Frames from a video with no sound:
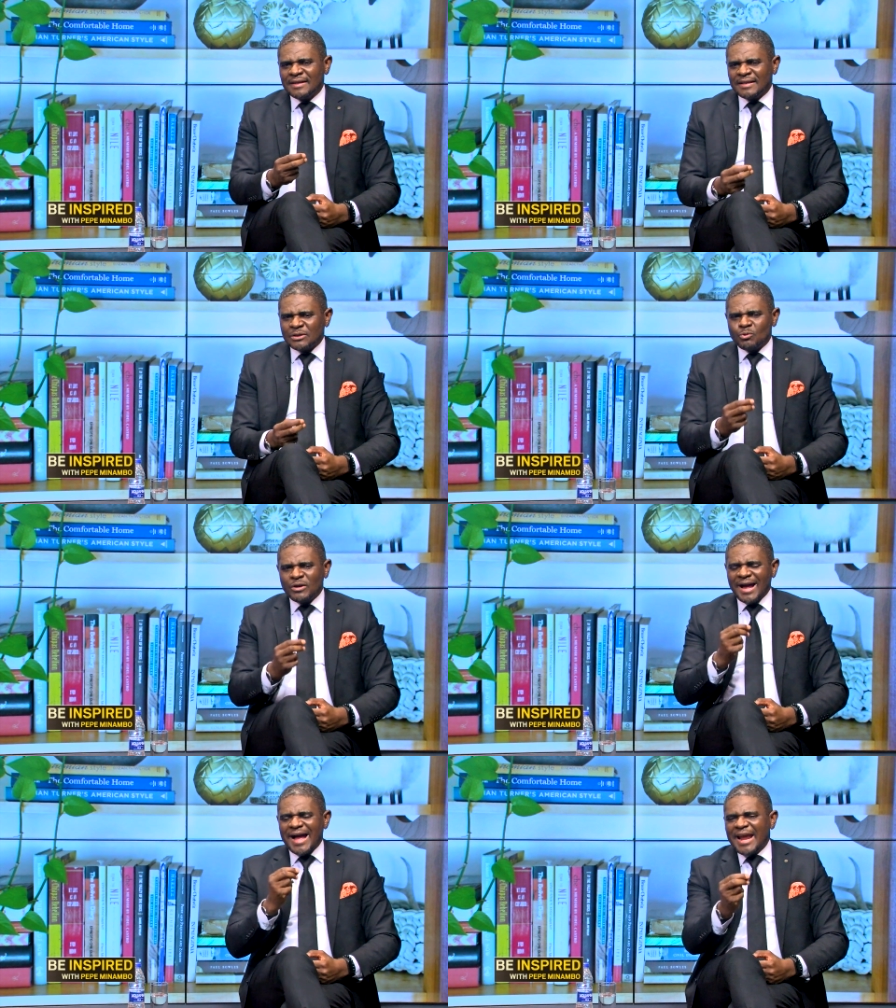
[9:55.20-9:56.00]
that
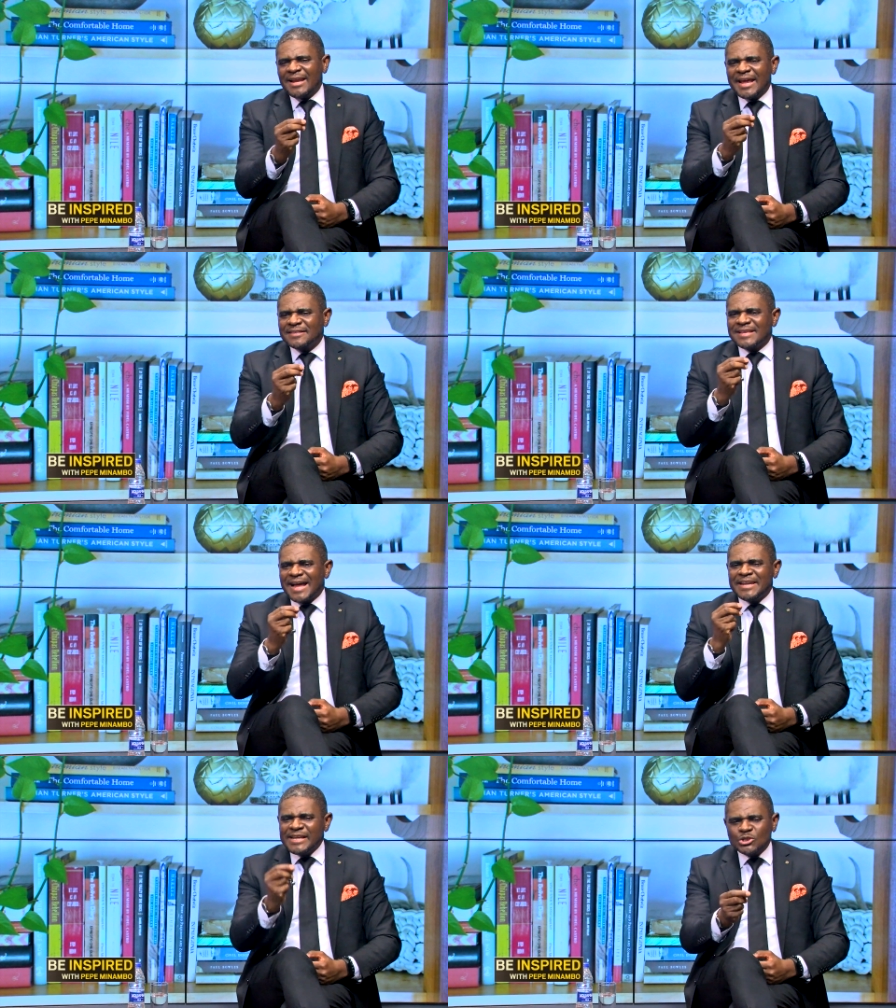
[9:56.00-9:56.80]
will highlight
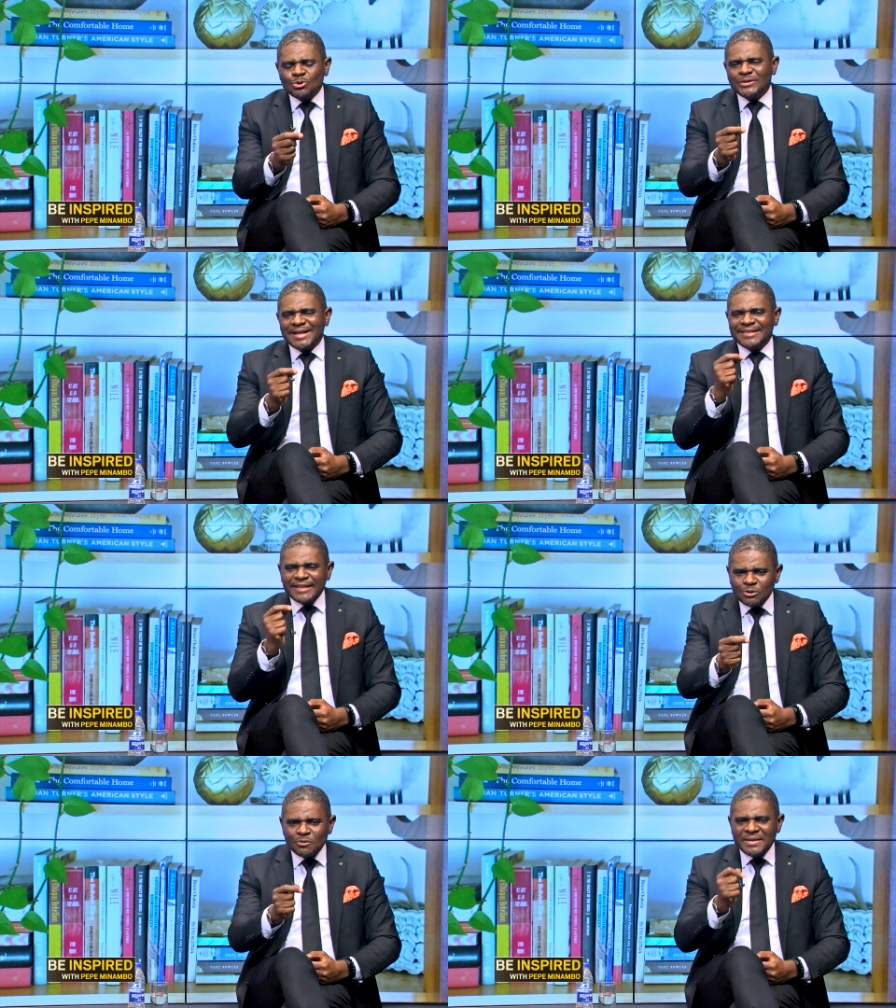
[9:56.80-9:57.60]
an issue that
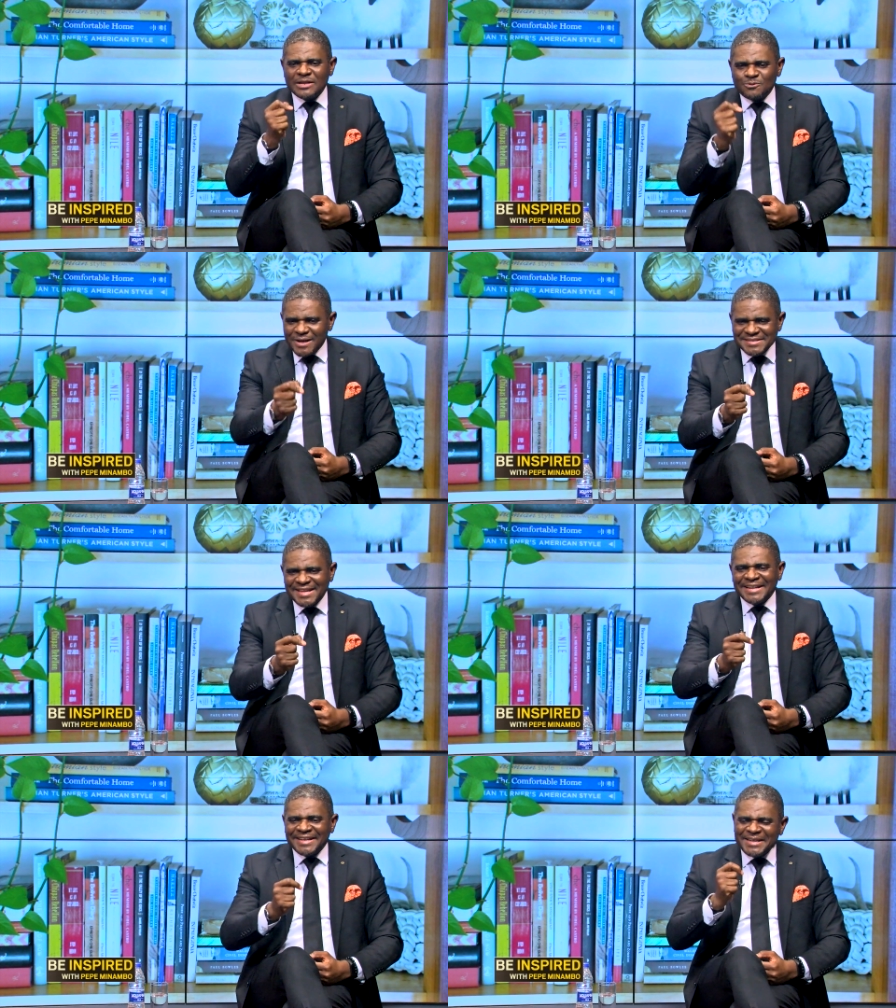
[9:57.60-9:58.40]
need to be addressed,
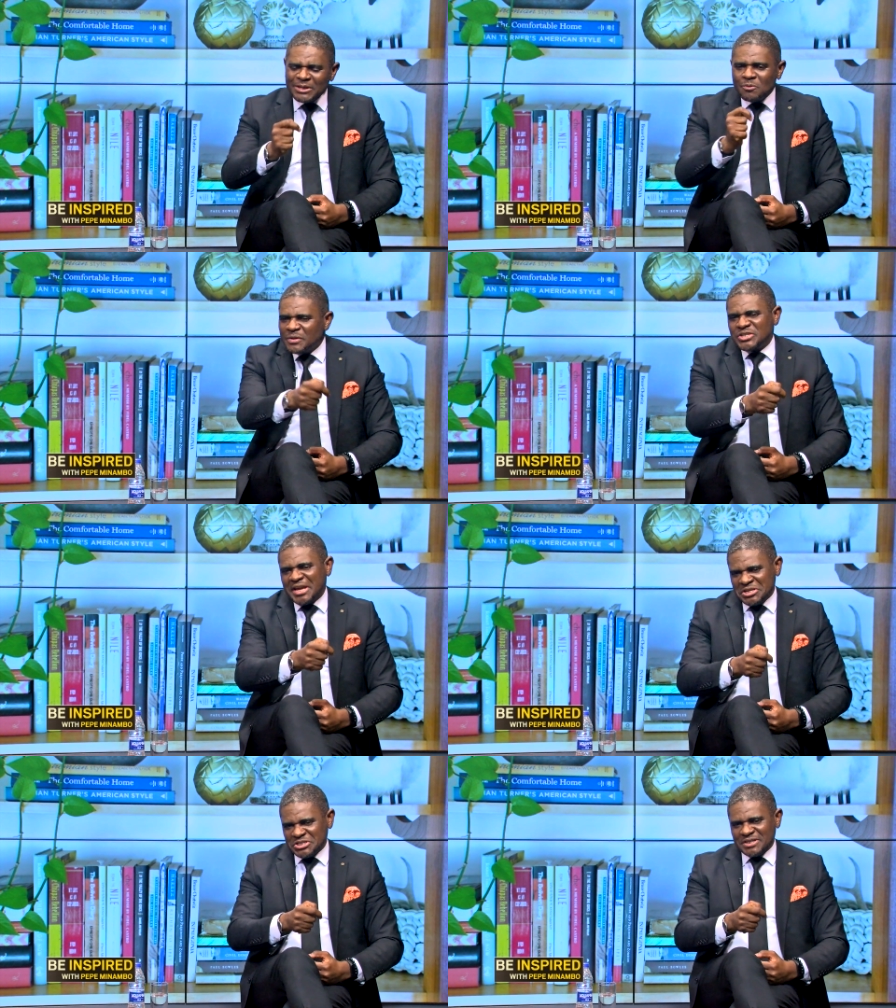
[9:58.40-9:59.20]
that need to be
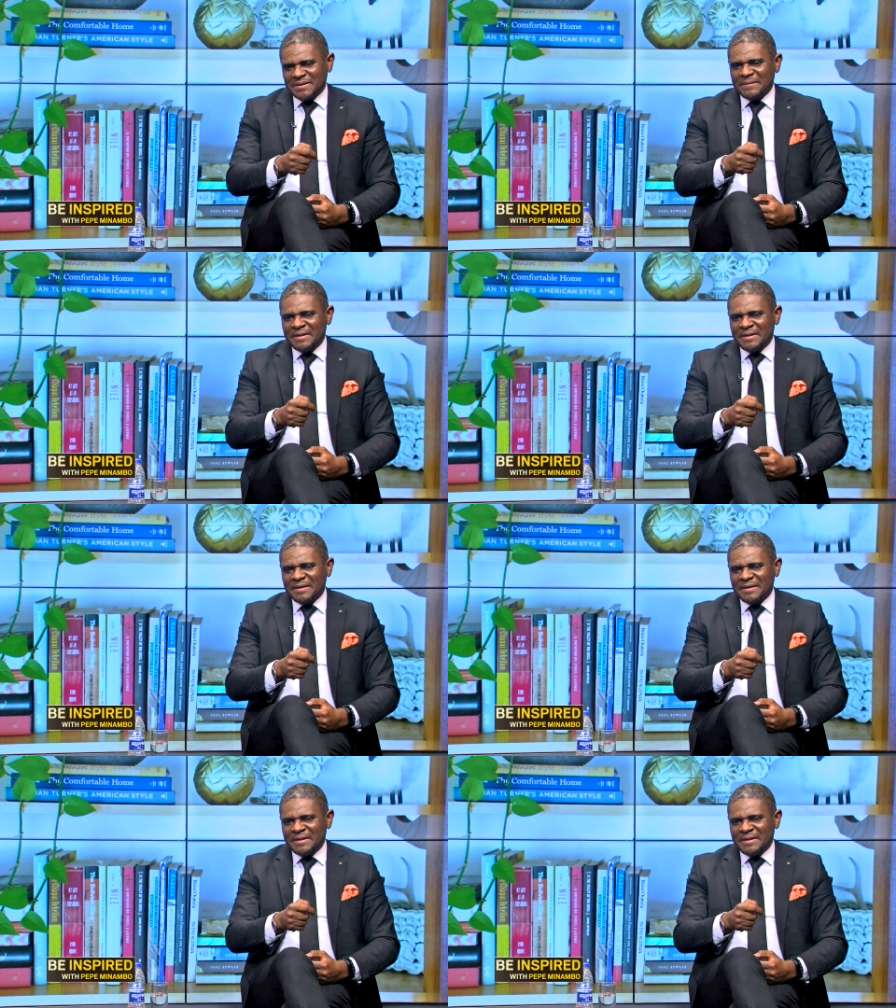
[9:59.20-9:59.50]
changed.